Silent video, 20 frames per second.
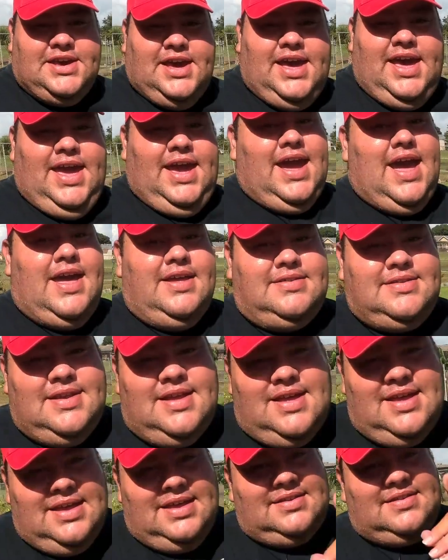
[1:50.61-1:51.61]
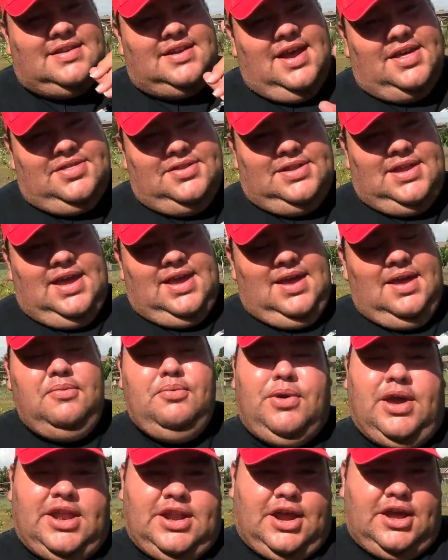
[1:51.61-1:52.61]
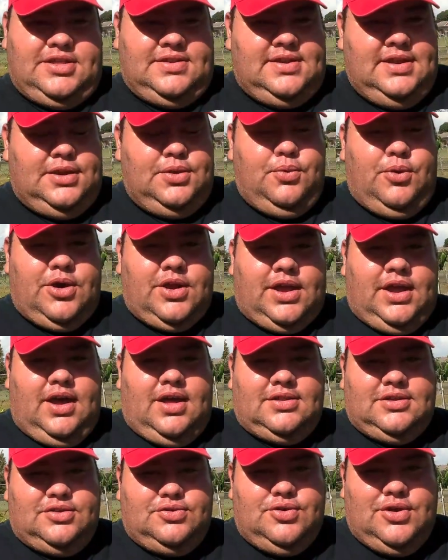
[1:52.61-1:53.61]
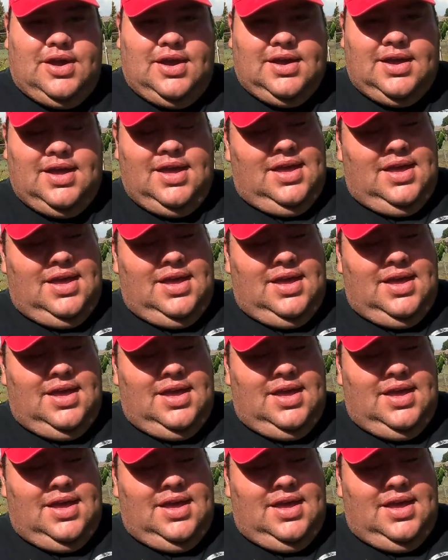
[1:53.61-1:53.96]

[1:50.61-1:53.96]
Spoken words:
Hey guys, it's another day. We're going to continue working on the truck,